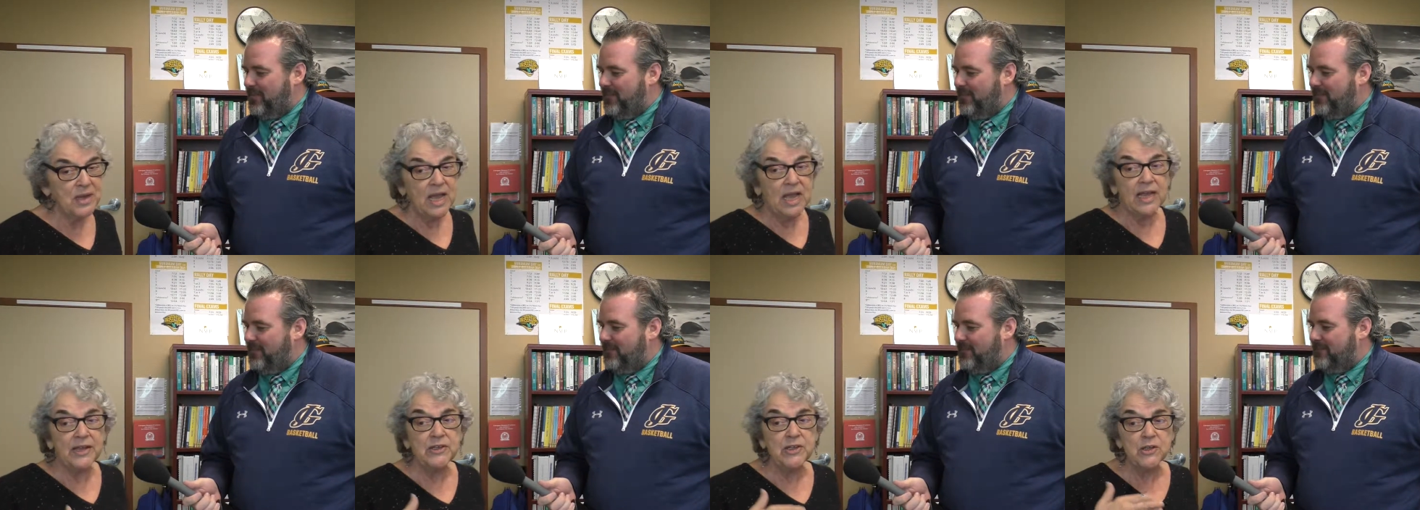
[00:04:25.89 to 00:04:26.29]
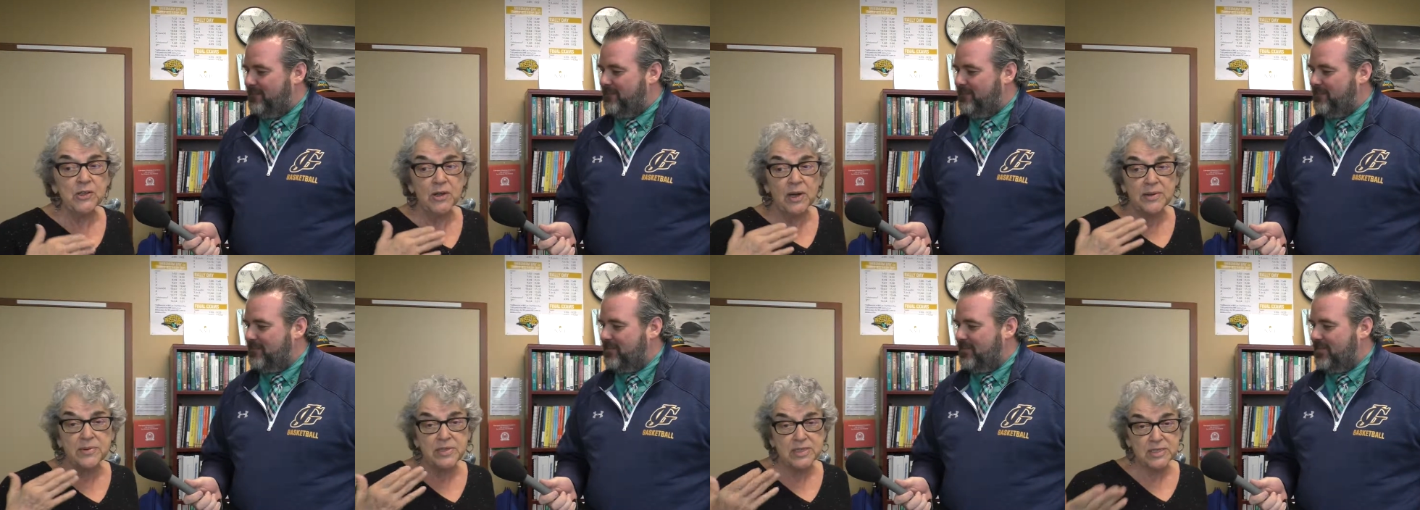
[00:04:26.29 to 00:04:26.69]
Speaker 1: And you know,
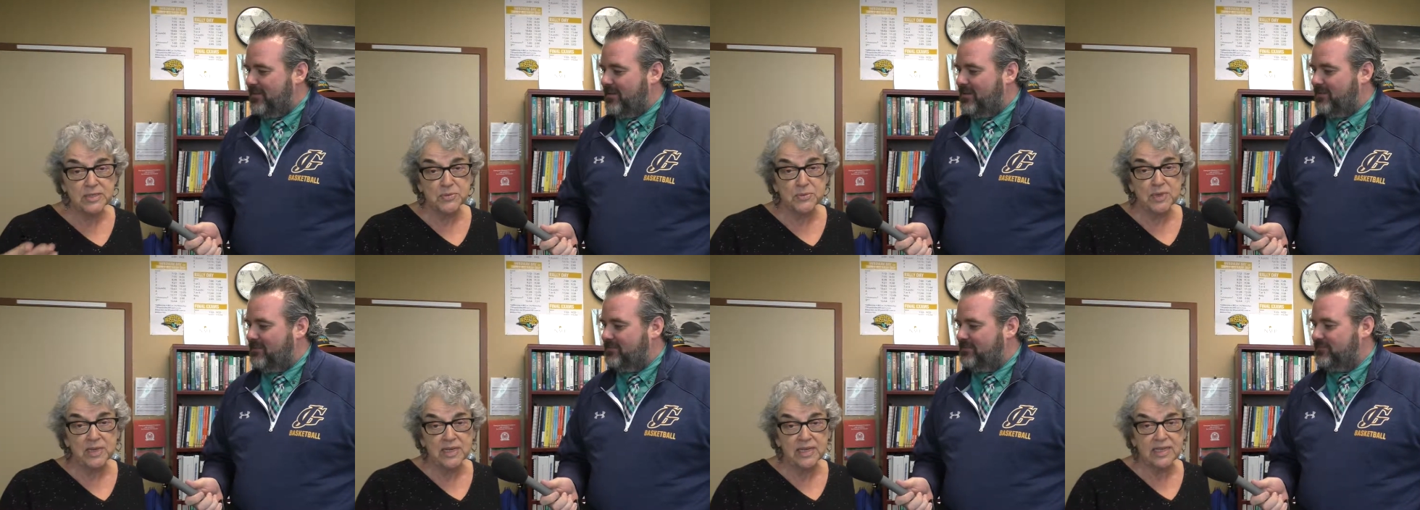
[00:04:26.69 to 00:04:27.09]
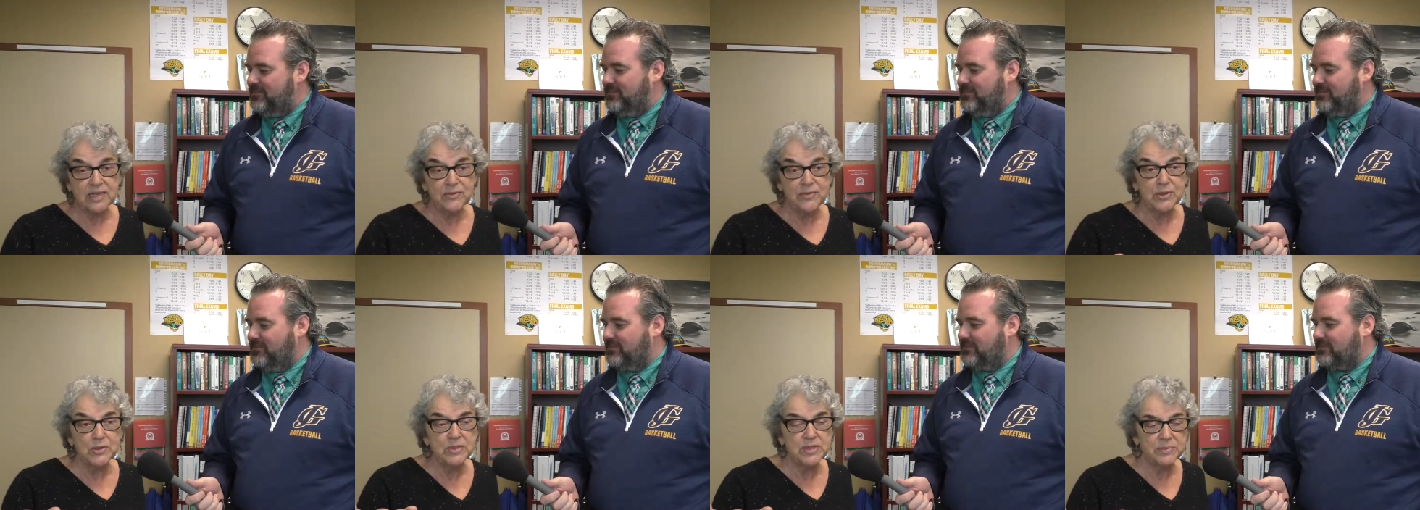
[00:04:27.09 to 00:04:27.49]
I just want to give
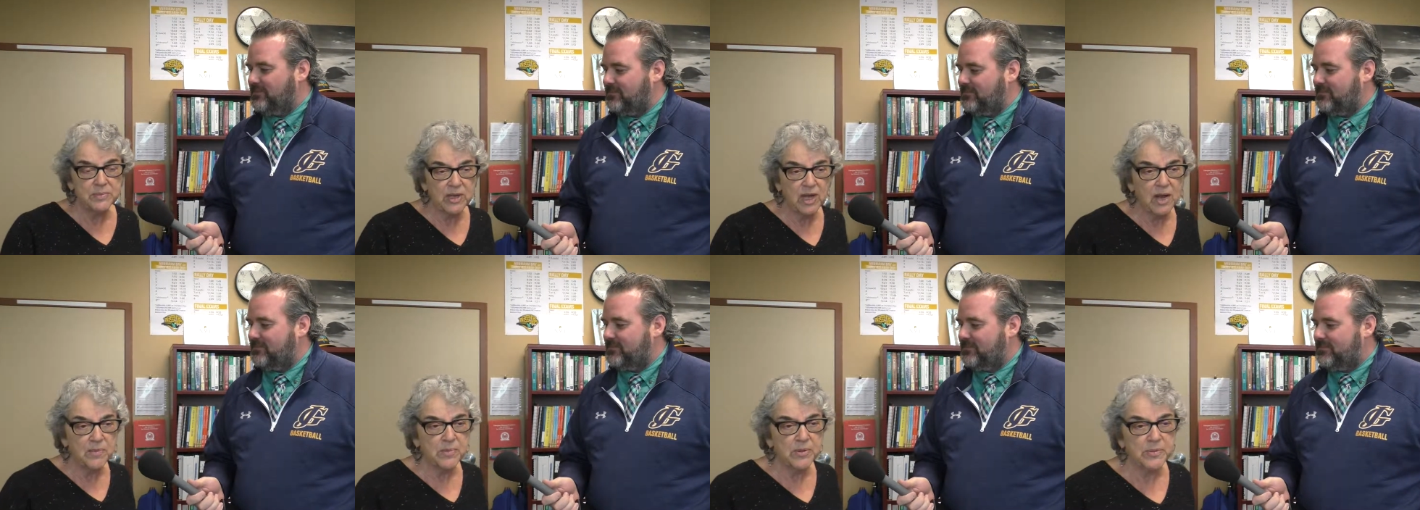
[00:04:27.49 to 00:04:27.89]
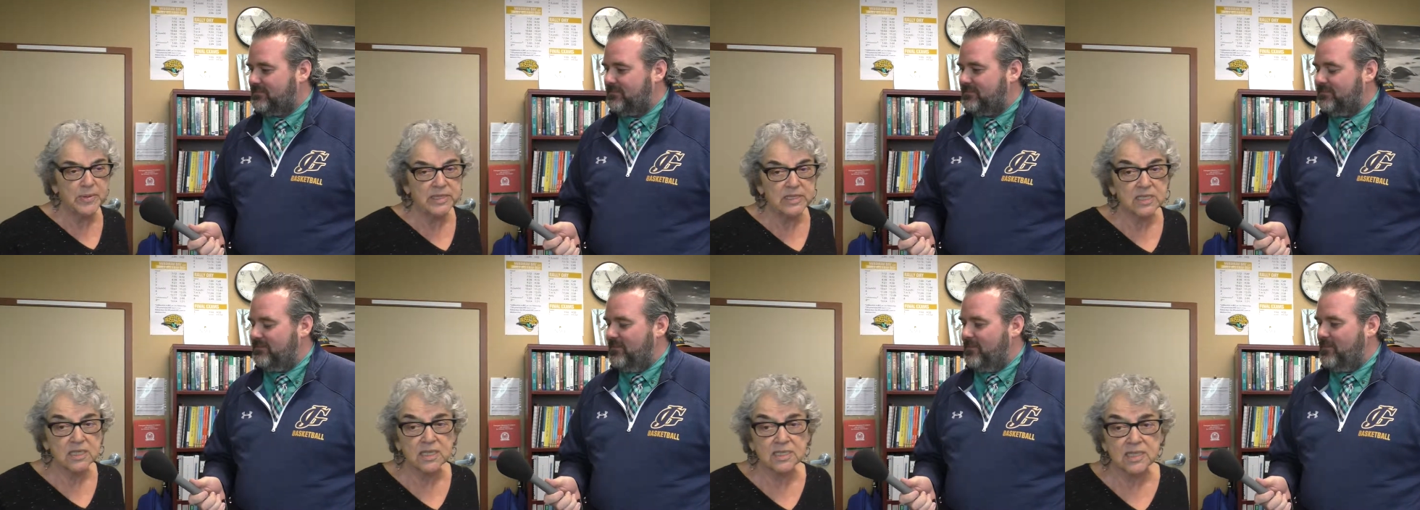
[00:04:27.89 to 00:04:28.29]
you some
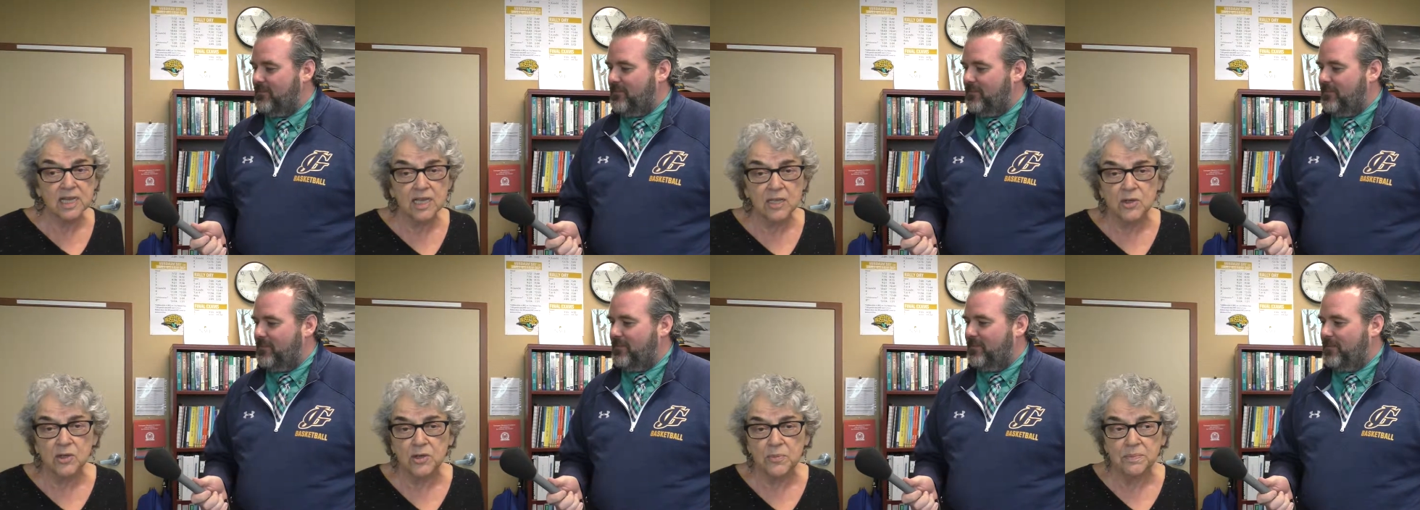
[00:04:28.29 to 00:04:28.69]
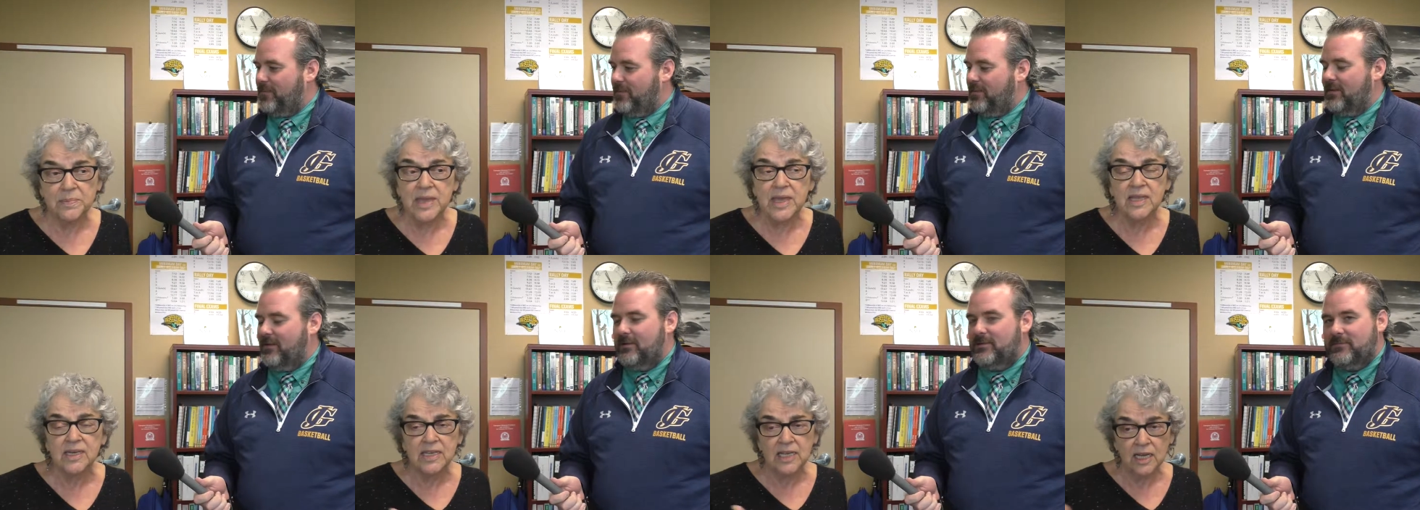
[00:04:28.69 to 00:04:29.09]
compliments because I go to
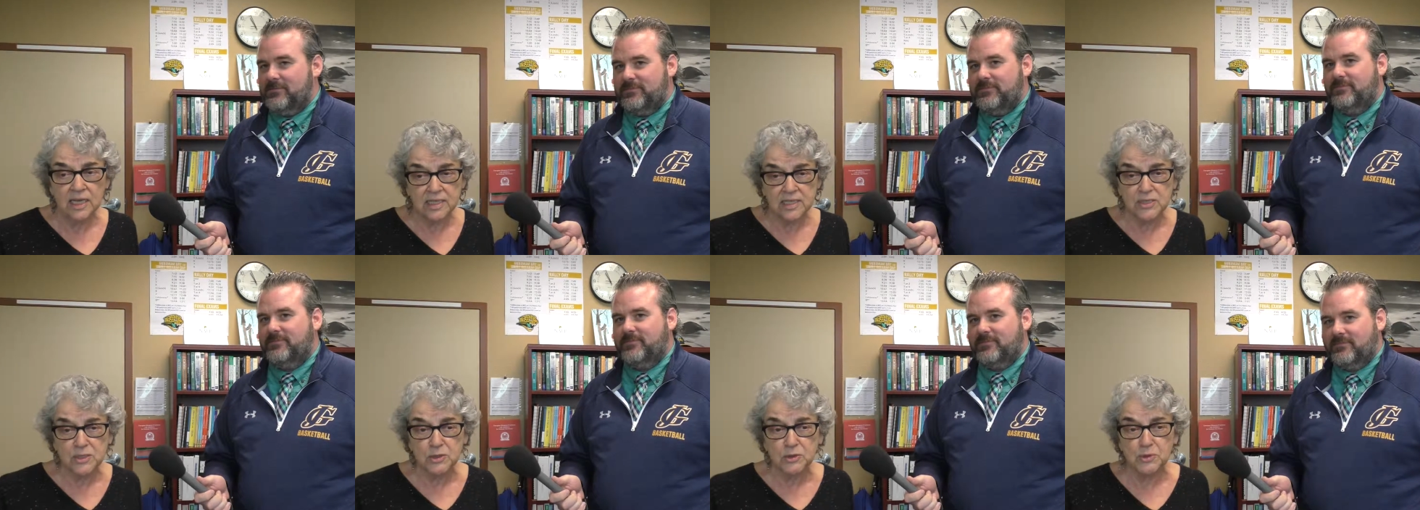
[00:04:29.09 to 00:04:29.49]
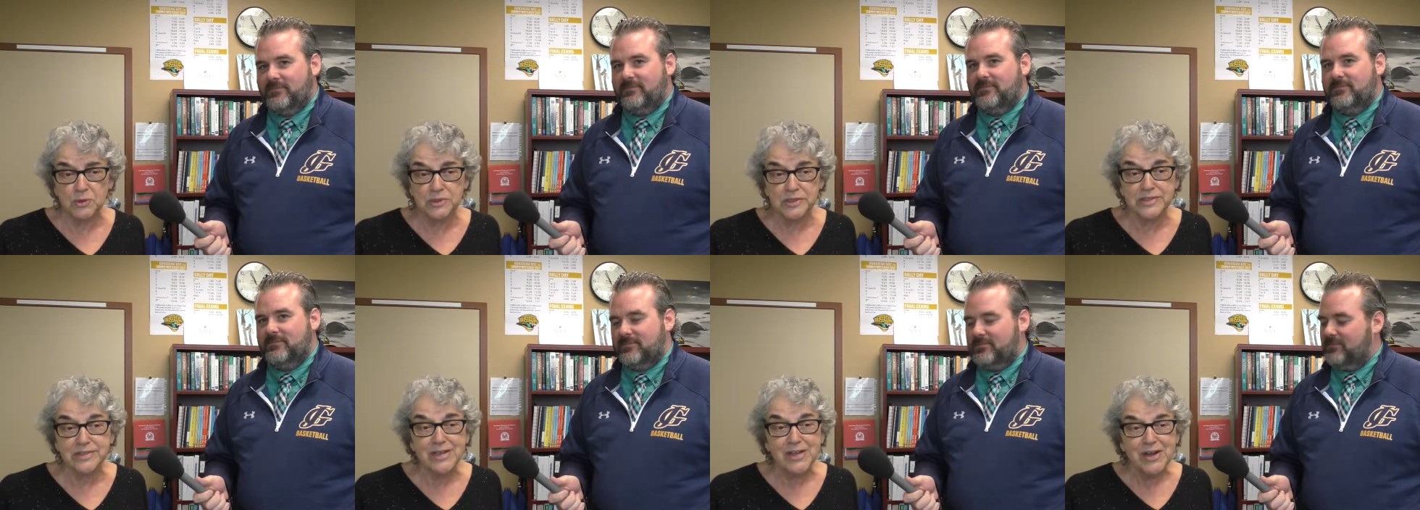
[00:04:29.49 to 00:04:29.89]
many high
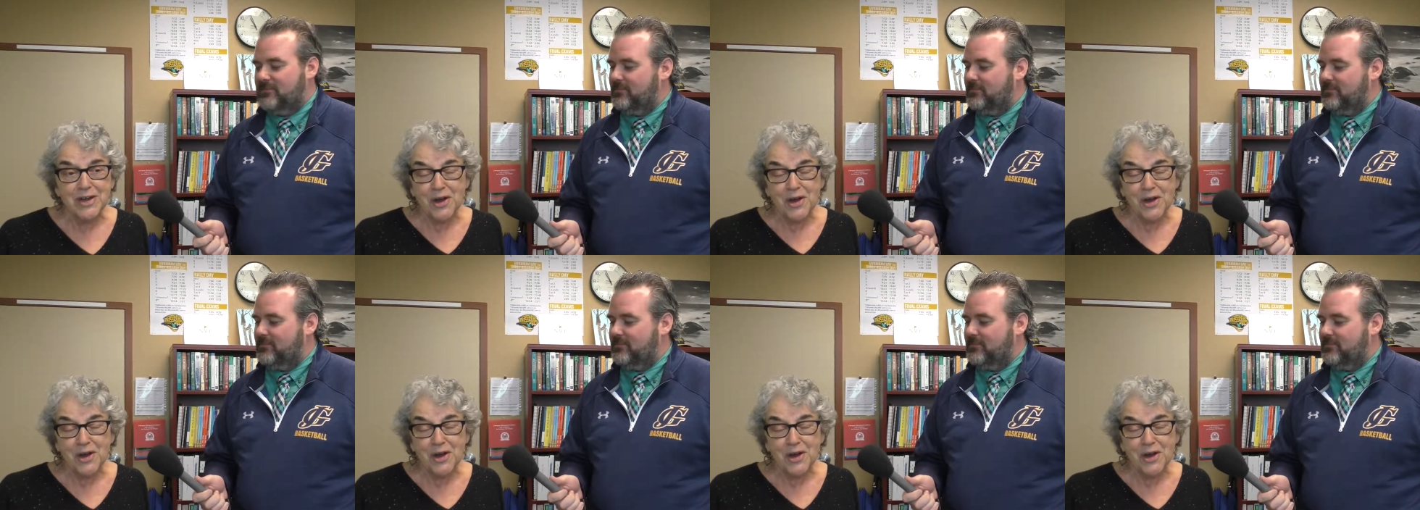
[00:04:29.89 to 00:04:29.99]
schools